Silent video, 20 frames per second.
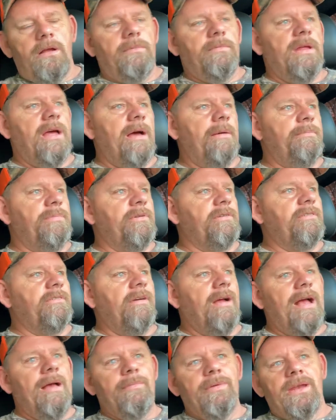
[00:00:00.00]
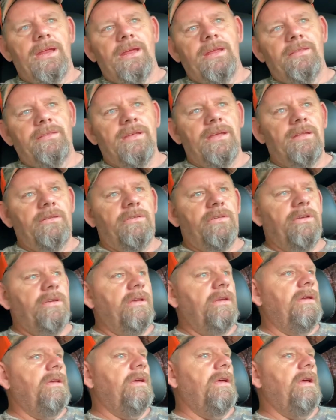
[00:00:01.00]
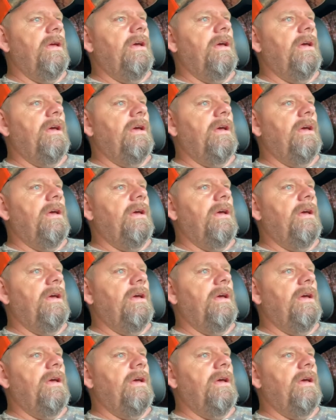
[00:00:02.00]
I'm not prescribing anything to you.